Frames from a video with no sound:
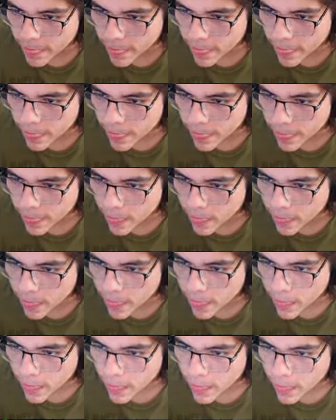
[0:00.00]

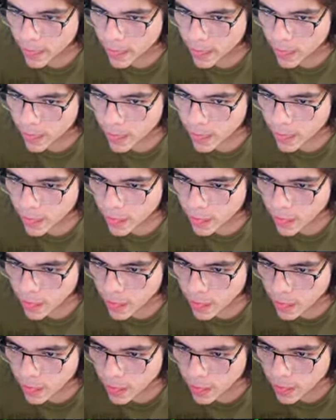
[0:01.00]

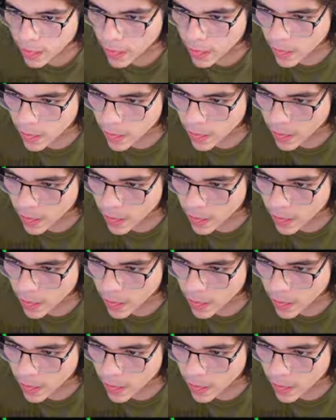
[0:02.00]
[no speech]